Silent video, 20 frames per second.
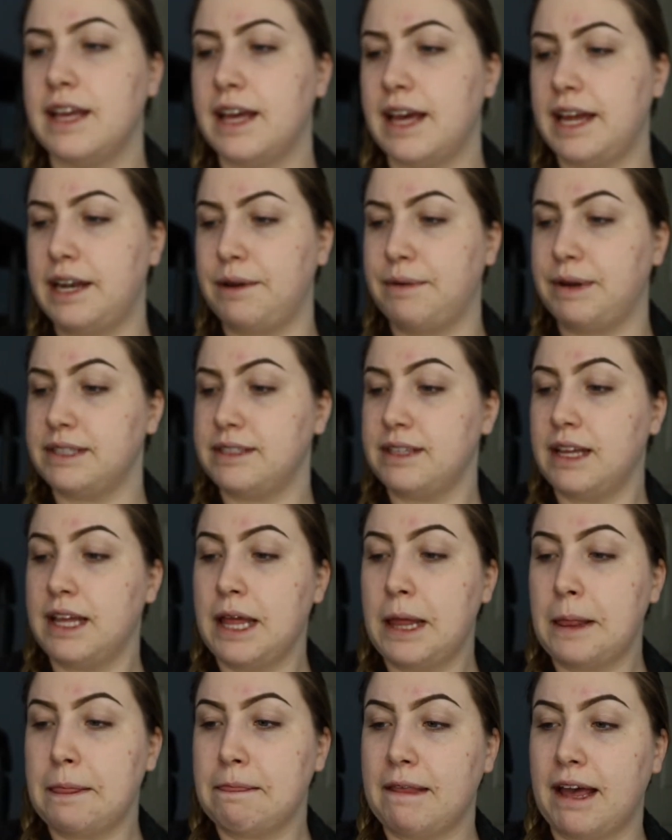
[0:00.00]
Anyways,
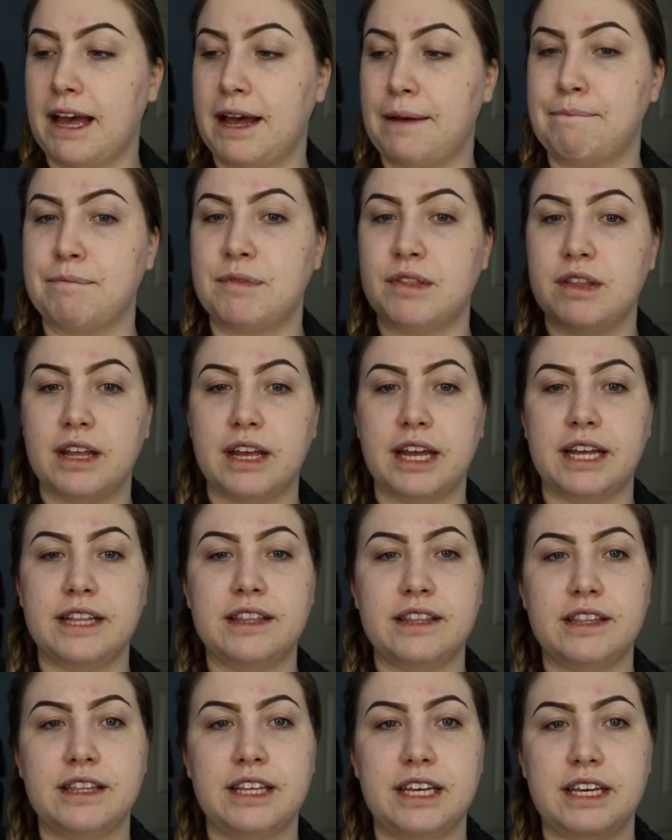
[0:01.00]

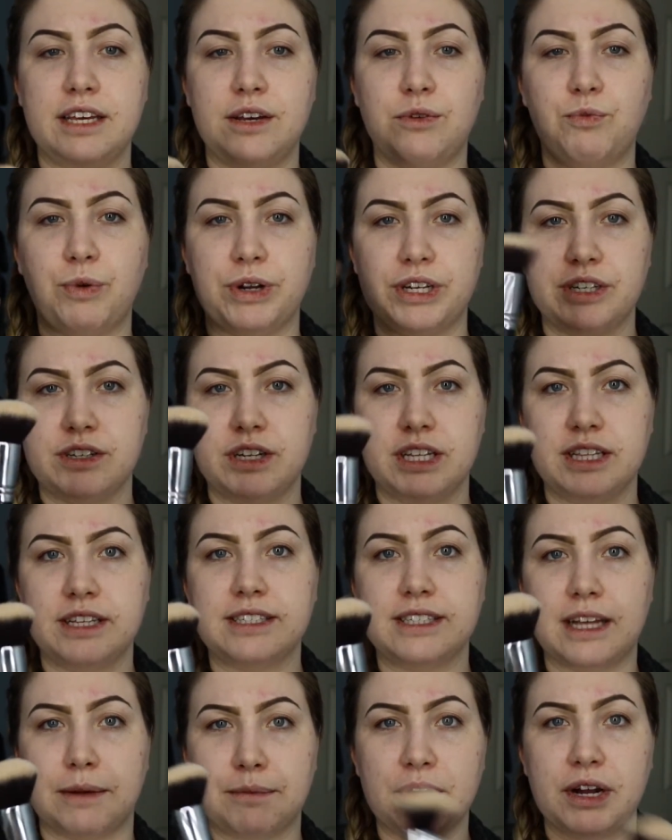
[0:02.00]
in the
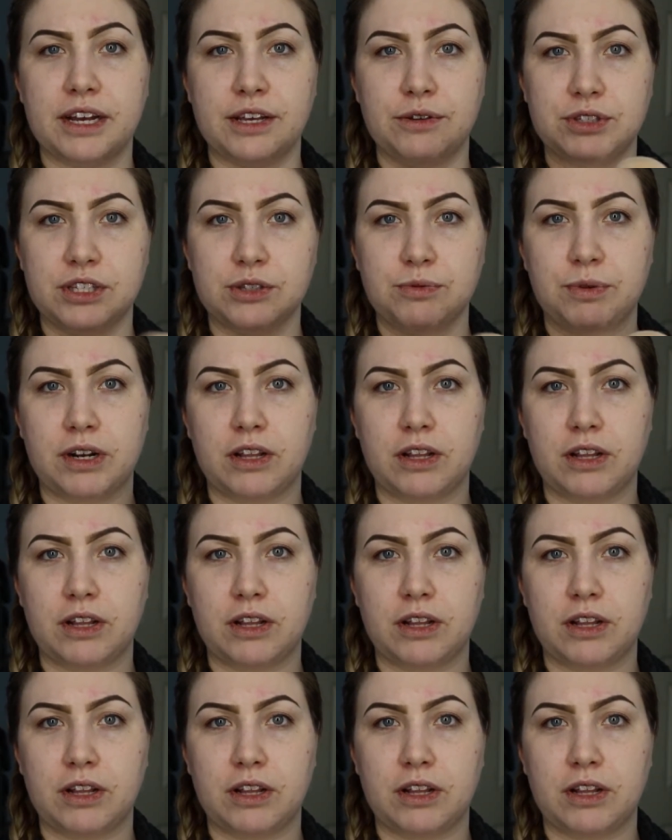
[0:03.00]
summer I use this one